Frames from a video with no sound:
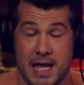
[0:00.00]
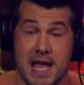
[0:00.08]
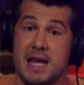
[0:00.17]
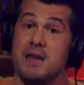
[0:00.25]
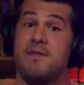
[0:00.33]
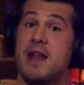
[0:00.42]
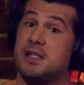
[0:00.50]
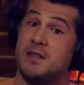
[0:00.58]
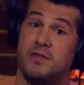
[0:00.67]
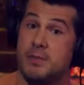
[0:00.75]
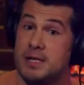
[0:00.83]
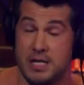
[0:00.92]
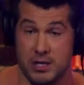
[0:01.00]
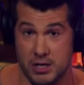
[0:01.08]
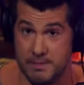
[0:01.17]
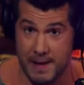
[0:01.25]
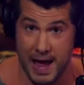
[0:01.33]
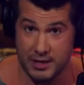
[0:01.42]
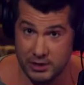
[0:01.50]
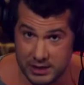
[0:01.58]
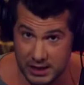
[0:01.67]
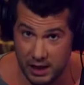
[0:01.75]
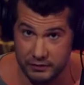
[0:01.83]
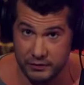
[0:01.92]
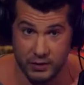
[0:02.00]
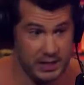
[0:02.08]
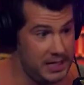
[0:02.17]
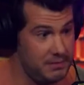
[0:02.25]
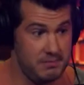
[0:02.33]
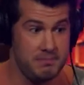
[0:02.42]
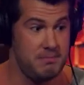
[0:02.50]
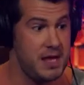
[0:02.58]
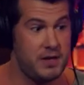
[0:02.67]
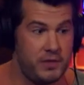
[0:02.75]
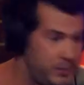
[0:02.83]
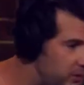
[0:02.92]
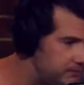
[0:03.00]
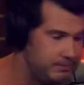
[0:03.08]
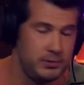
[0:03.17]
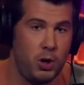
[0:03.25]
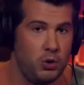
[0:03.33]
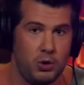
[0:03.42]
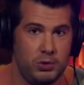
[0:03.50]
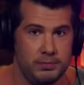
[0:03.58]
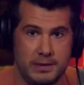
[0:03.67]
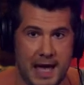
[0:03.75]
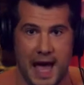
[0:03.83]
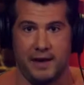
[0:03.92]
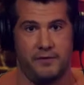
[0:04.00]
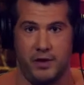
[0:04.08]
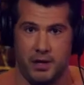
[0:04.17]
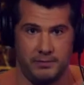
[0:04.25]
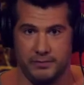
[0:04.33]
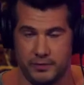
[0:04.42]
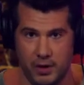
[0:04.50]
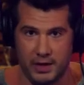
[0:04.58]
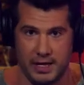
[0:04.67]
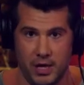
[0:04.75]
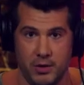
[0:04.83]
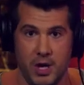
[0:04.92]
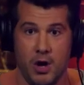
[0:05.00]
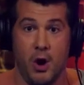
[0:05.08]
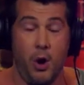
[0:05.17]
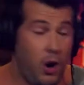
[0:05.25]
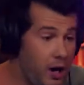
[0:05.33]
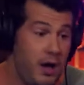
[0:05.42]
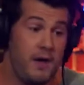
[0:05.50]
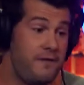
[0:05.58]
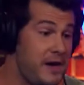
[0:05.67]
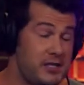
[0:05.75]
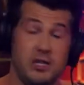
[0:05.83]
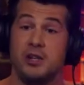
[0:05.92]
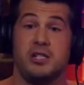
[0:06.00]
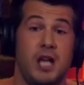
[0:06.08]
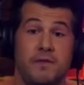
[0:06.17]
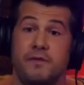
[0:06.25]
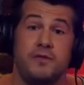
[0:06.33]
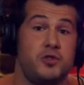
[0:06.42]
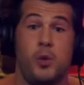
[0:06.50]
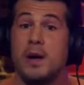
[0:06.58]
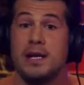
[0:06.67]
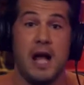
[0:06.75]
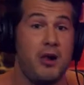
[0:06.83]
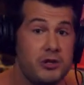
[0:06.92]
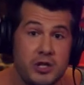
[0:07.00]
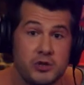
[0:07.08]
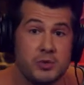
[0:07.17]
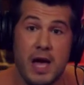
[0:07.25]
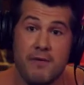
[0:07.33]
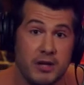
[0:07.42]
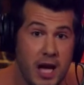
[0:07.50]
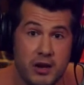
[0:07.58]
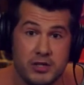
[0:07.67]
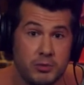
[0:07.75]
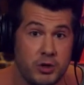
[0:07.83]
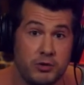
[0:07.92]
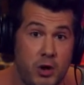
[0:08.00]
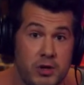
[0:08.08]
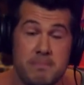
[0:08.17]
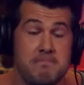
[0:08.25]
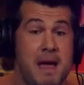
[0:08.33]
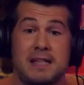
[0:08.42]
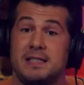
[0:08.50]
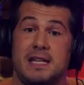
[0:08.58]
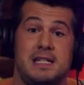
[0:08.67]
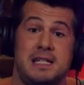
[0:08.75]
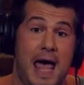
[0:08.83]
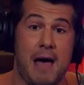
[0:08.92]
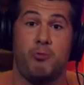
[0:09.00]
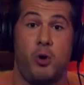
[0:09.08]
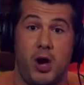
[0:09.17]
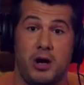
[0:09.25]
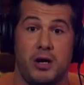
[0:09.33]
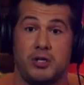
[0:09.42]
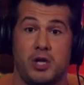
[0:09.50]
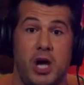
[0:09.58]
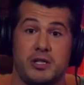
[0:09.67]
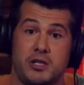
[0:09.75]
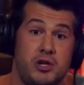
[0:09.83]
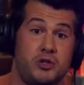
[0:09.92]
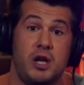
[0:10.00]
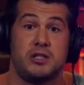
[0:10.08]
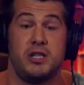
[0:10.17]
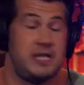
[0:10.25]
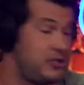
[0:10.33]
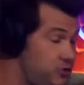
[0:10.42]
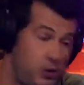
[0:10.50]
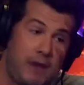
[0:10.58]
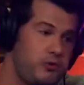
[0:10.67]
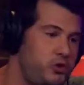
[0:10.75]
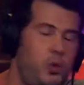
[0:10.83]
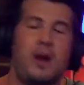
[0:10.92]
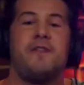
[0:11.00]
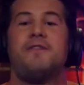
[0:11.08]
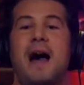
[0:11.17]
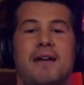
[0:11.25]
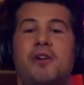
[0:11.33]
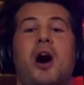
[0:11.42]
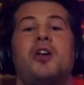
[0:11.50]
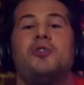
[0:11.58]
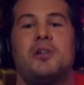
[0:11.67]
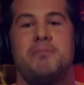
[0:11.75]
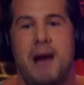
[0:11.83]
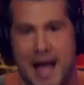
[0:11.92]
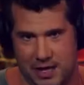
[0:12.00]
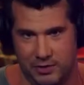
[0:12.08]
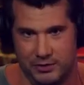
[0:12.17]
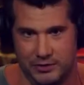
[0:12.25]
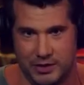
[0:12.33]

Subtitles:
Eating venison from a deer you bagged yourself, or eating meat from your local yak farm, for all I know? Or fixing yourself $20 toast with avocados that were grown in Mexican tap water and tossed into trucks to travel 2,500 miles?